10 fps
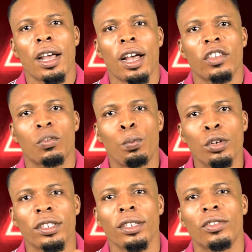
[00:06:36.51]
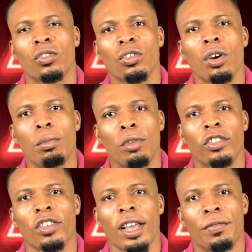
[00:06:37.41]
has put in so
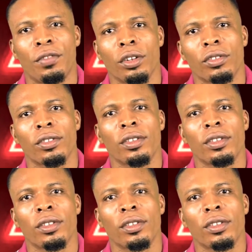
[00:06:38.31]
much effort,